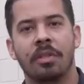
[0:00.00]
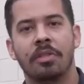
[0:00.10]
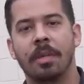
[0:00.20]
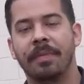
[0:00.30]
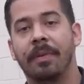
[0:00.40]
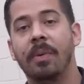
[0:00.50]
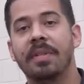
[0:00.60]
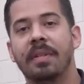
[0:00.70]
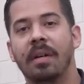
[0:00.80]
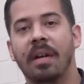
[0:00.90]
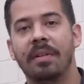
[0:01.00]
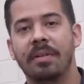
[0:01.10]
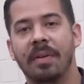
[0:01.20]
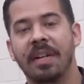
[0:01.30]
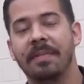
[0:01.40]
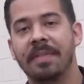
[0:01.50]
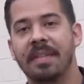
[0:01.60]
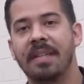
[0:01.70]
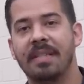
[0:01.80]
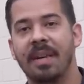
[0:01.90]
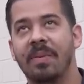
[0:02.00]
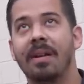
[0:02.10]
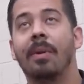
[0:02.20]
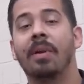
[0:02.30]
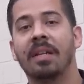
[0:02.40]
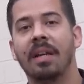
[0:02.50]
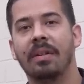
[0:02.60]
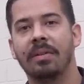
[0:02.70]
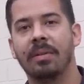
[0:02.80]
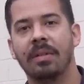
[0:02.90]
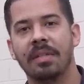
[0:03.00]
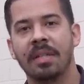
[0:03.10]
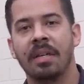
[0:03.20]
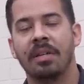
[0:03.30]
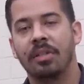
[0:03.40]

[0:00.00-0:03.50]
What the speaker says: So before we start, I do wanna emphasize that we are working outdoors.